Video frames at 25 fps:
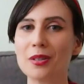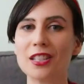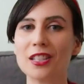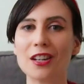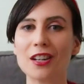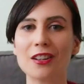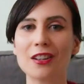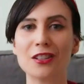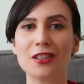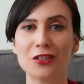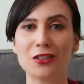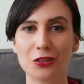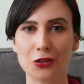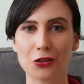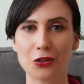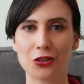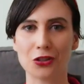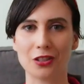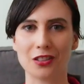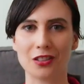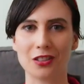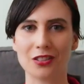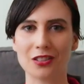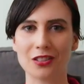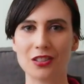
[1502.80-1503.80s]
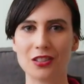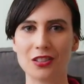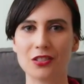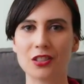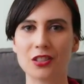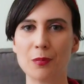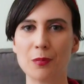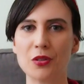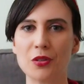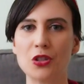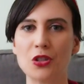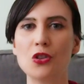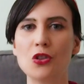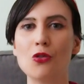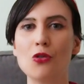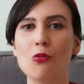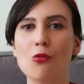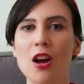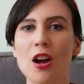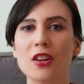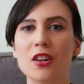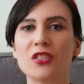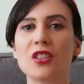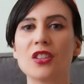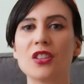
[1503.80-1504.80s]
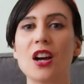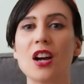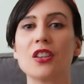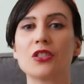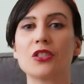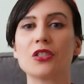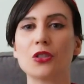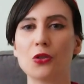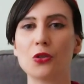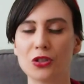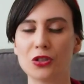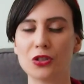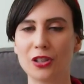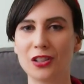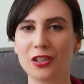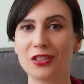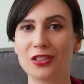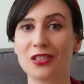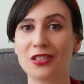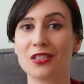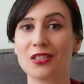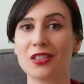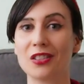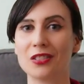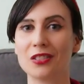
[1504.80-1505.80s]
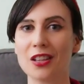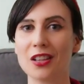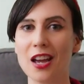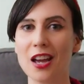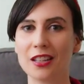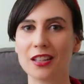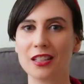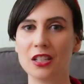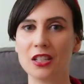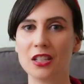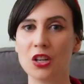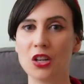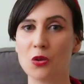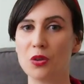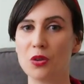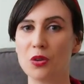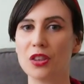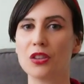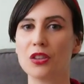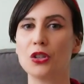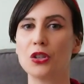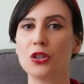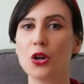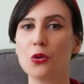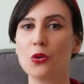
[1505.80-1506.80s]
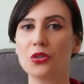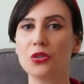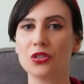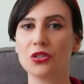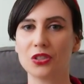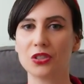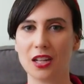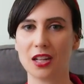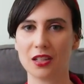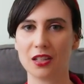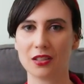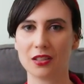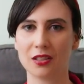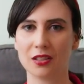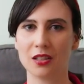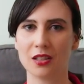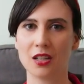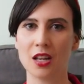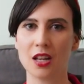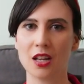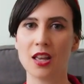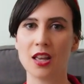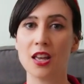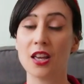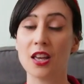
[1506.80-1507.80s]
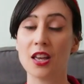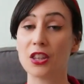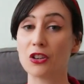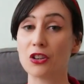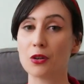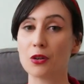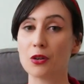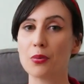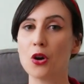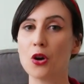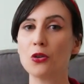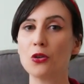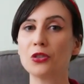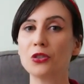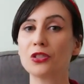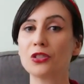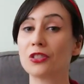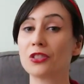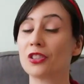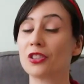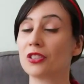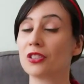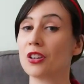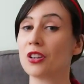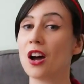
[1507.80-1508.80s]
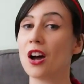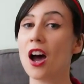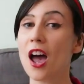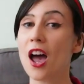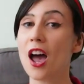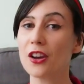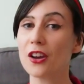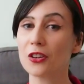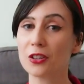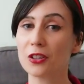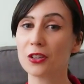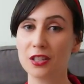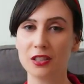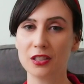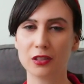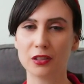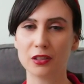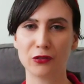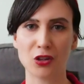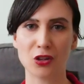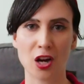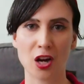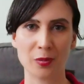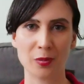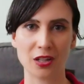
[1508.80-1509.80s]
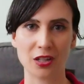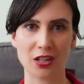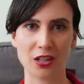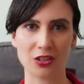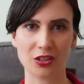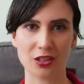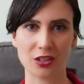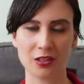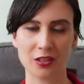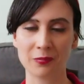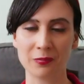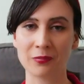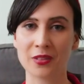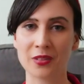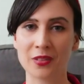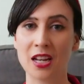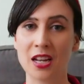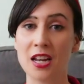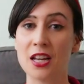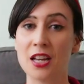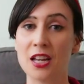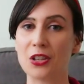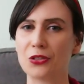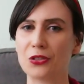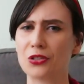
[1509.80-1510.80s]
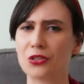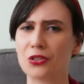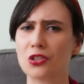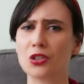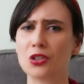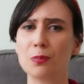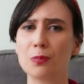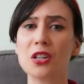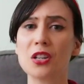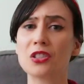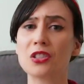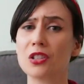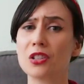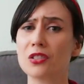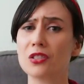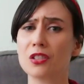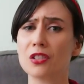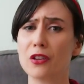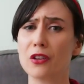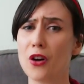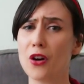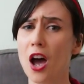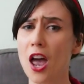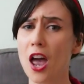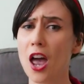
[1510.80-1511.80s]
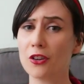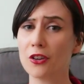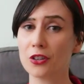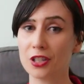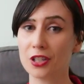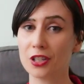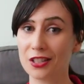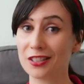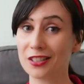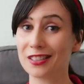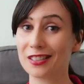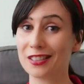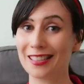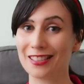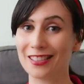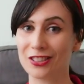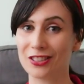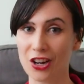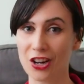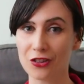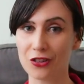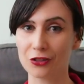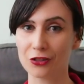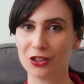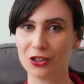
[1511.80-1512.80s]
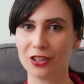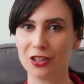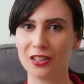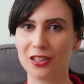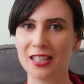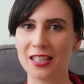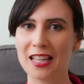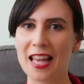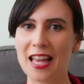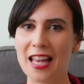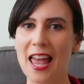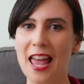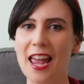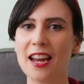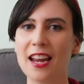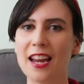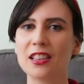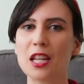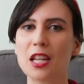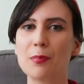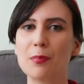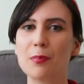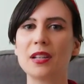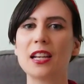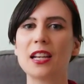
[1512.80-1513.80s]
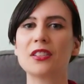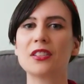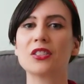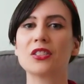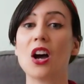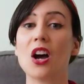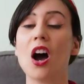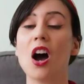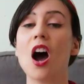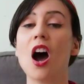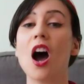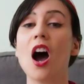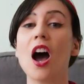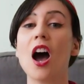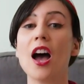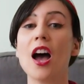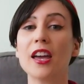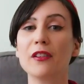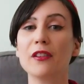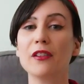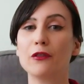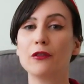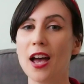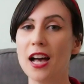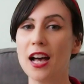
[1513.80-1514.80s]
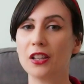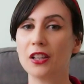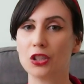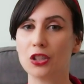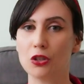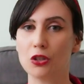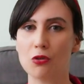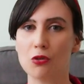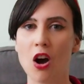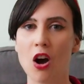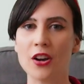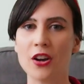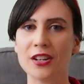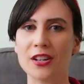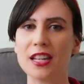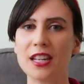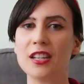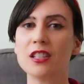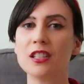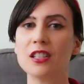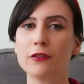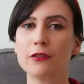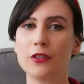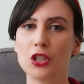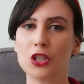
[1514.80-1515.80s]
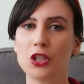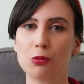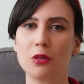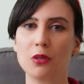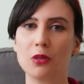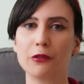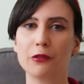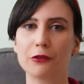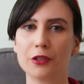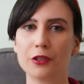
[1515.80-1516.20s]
libertarian socialist is someone who wants a socialist society with no state. They're opposed to hierarchies of domination, they're suspicious of hierarchies in general, and they place a high value on individual